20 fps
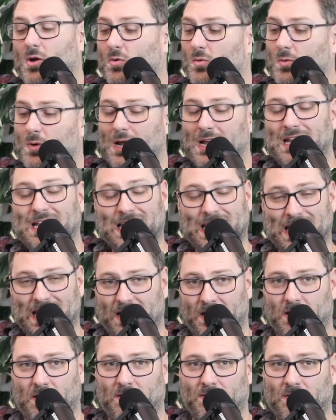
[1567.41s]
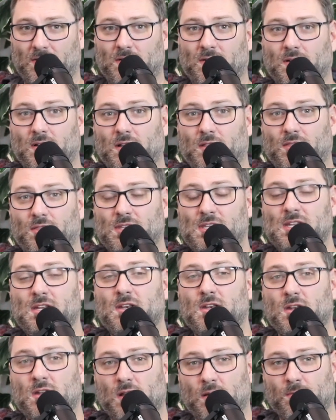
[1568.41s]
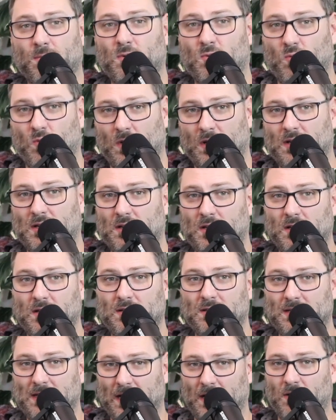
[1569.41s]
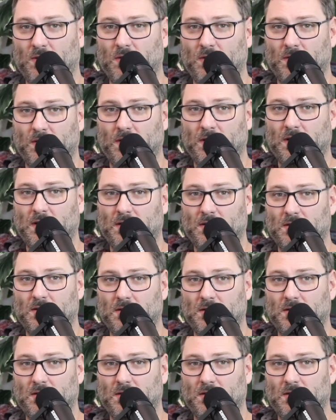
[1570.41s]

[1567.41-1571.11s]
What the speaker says: Right now, the number one downloaded